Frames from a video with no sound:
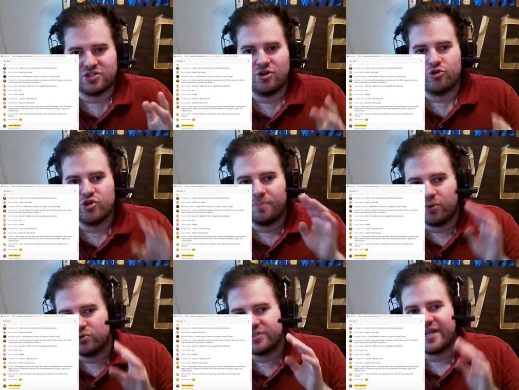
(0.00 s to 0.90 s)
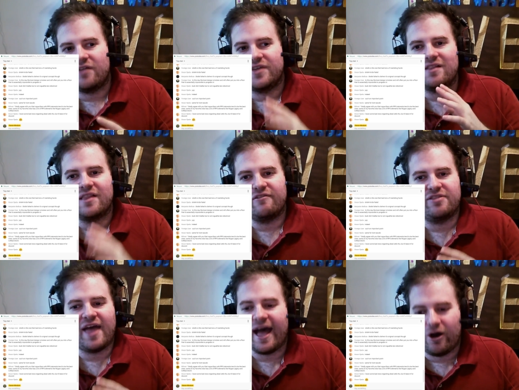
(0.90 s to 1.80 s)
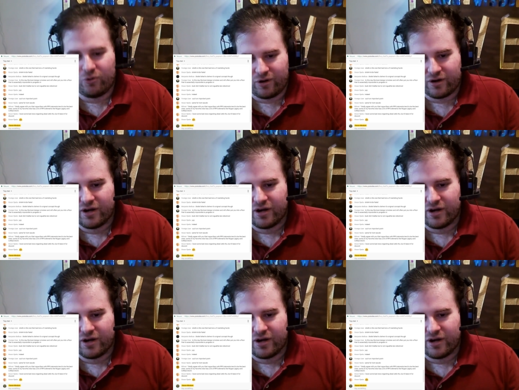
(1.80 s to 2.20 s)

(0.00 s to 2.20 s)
You know, you pulled it out the eleventh hour.